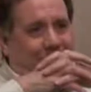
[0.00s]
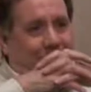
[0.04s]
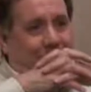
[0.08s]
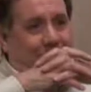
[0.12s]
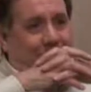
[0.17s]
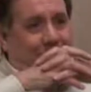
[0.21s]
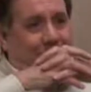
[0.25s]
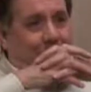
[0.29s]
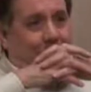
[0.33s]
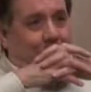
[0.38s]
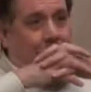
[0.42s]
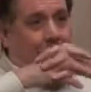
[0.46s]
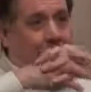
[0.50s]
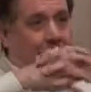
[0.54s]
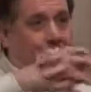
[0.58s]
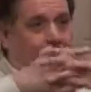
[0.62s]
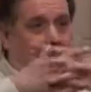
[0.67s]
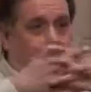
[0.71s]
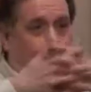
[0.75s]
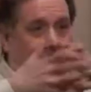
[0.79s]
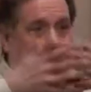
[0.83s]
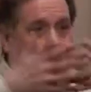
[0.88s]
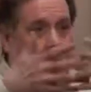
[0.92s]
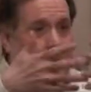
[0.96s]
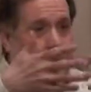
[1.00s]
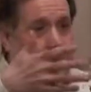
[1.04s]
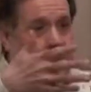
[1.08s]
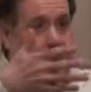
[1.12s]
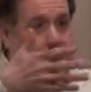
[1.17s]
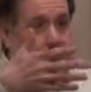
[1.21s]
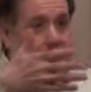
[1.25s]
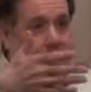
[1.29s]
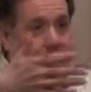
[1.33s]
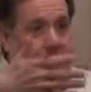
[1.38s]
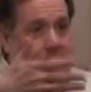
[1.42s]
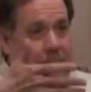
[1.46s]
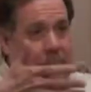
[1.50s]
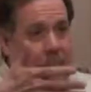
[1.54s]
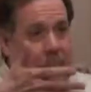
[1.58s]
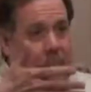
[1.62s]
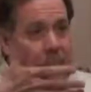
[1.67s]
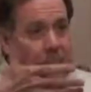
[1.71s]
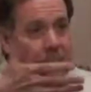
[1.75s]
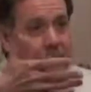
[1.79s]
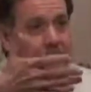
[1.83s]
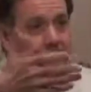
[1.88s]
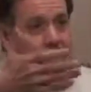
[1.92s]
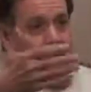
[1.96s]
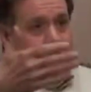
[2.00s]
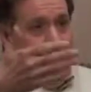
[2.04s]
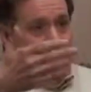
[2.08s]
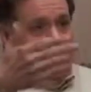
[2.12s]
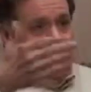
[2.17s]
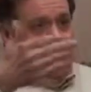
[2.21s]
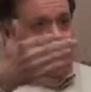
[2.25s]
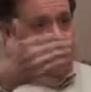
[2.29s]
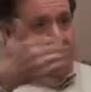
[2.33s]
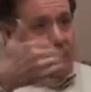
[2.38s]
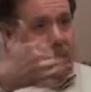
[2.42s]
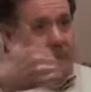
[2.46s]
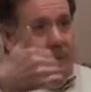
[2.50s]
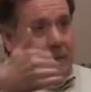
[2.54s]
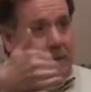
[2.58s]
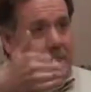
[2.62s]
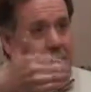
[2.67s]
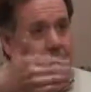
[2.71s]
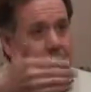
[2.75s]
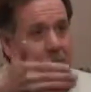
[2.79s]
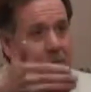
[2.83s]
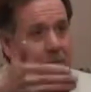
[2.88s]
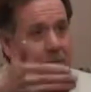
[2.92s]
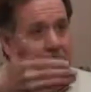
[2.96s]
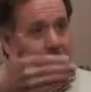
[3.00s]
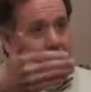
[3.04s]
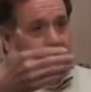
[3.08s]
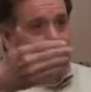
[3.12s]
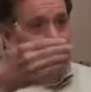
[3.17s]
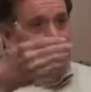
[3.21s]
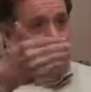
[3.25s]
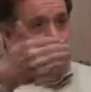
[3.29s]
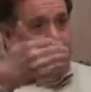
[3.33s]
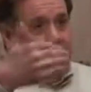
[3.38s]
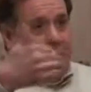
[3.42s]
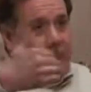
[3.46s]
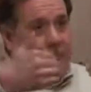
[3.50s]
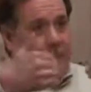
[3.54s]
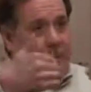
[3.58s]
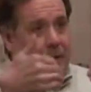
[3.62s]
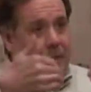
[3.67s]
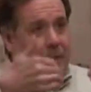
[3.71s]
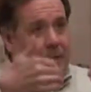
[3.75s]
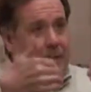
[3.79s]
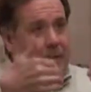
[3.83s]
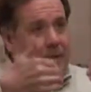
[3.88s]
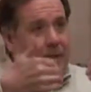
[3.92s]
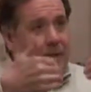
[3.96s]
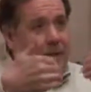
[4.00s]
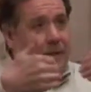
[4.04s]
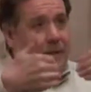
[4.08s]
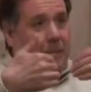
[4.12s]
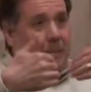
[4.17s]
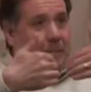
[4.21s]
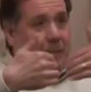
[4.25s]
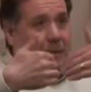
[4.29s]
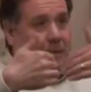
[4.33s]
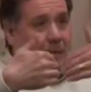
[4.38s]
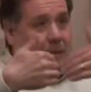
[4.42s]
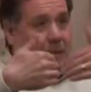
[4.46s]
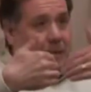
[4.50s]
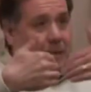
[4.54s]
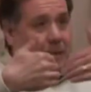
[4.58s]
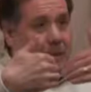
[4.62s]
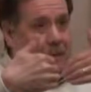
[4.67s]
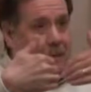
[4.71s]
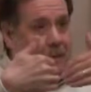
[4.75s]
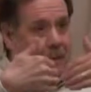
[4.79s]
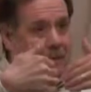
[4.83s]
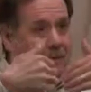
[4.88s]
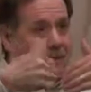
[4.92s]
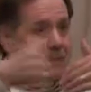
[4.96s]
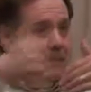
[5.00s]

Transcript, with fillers: you know, in, in American, you know, at the same time they started ramping up down in Miami.